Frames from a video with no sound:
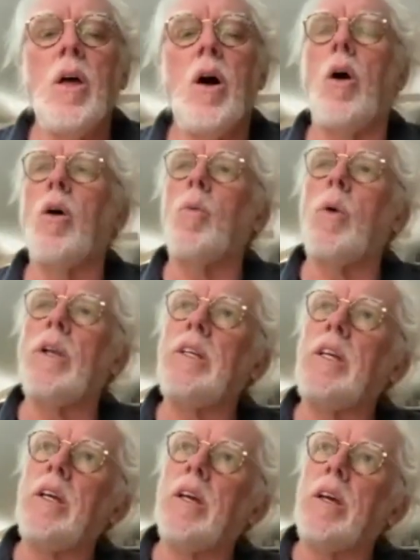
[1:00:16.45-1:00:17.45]
or when
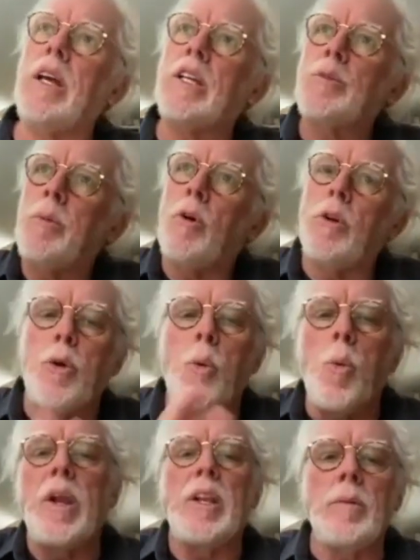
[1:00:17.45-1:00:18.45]
he uh, explored the
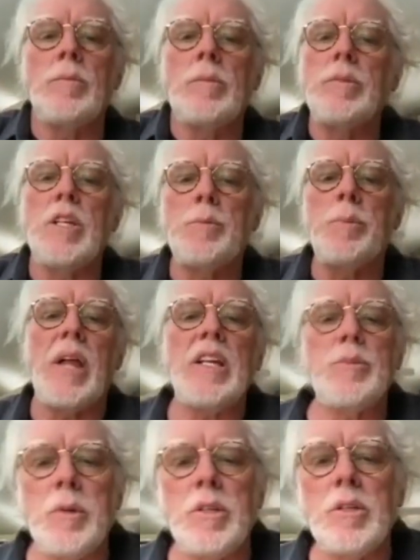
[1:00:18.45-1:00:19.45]
rhythm
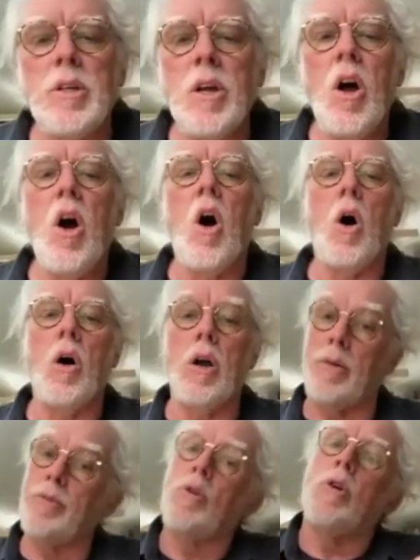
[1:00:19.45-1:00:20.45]
displacement, or
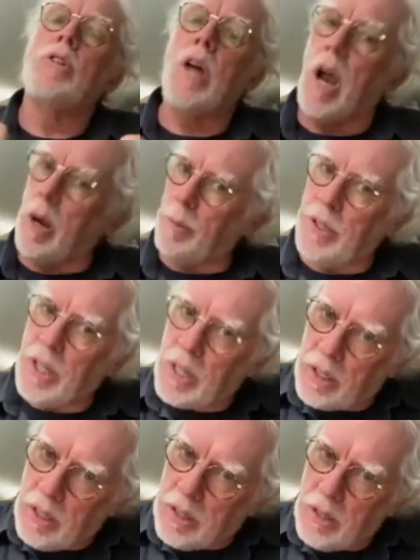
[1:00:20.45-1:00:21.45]
of course
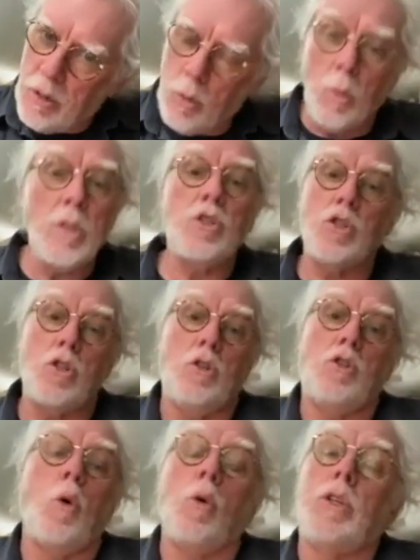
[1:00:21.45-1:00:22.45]
harmonically, which
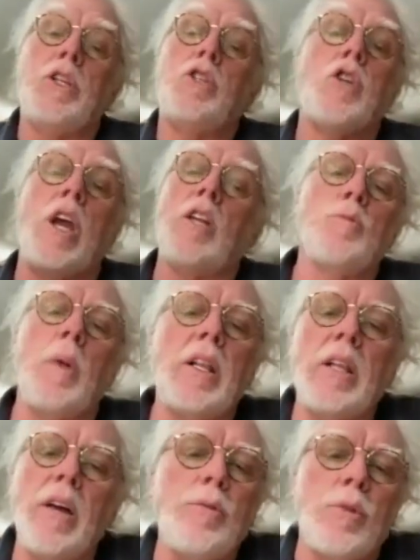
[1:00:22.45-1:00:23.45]
totally changed my
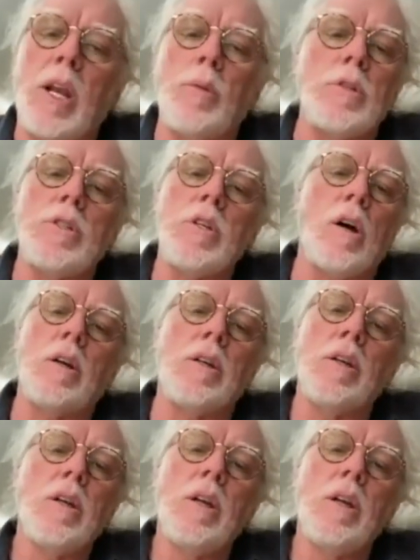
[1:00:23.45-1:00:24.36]
life when I was young.